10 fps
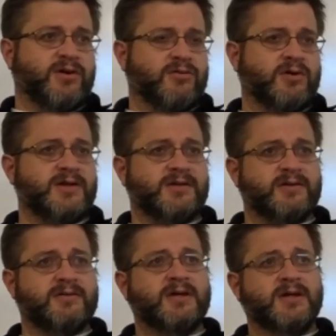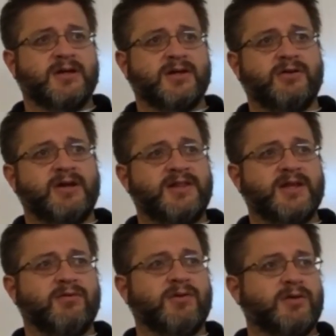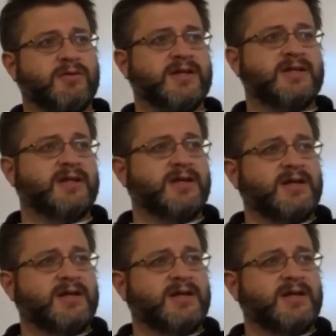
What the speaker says: don't want to. You can do anything you want with it.